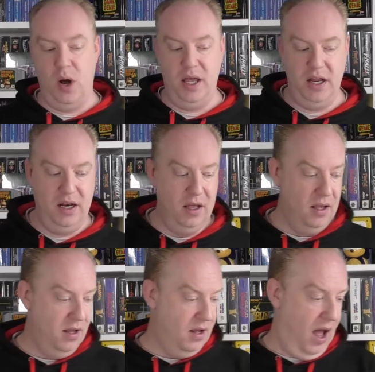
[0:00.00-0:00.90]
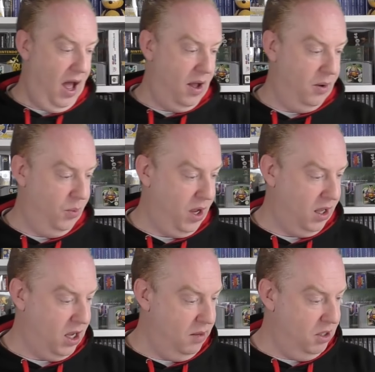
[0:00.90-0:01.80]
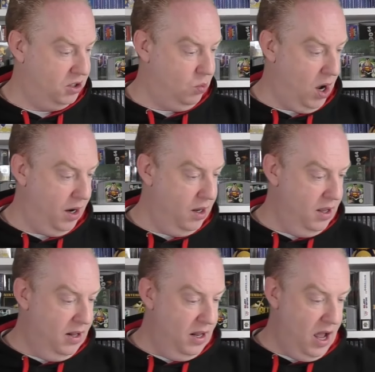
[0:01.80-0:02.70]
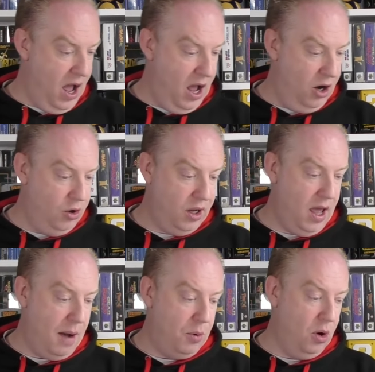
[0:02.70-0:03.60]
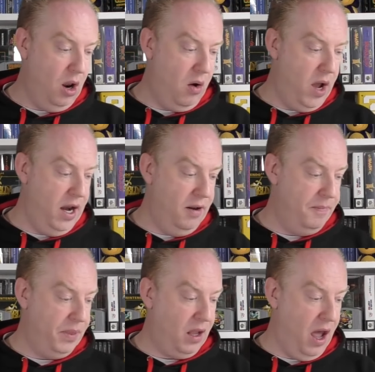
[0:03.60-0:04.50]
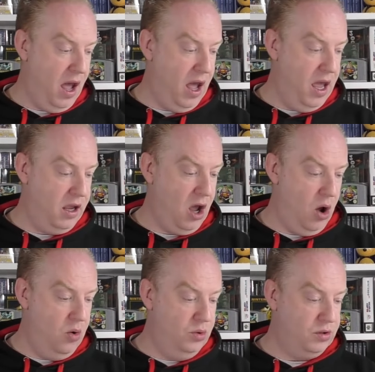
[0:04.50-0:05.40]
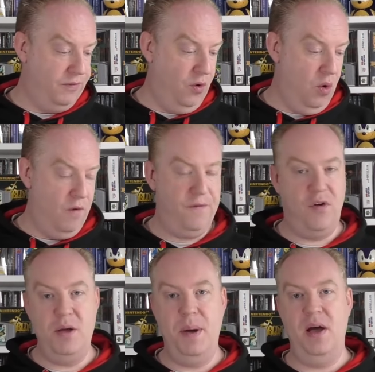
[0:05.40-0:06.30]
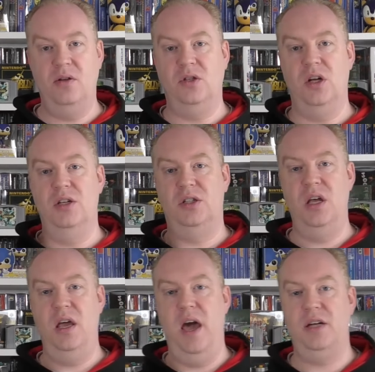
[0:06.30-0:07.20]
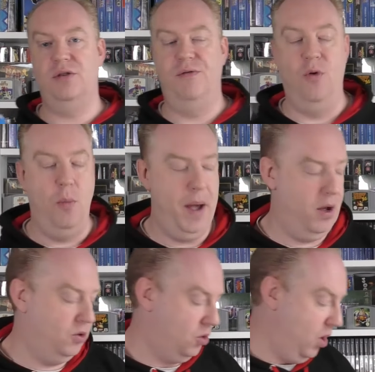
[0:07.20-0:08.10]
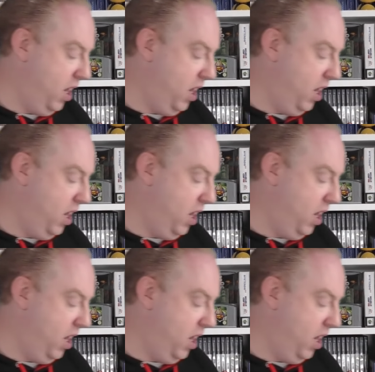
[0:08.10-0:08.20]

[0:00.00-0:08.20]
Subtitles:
one in, and we're going to keep this one. Looking it up online, it goes for £3 at CEX, £4 on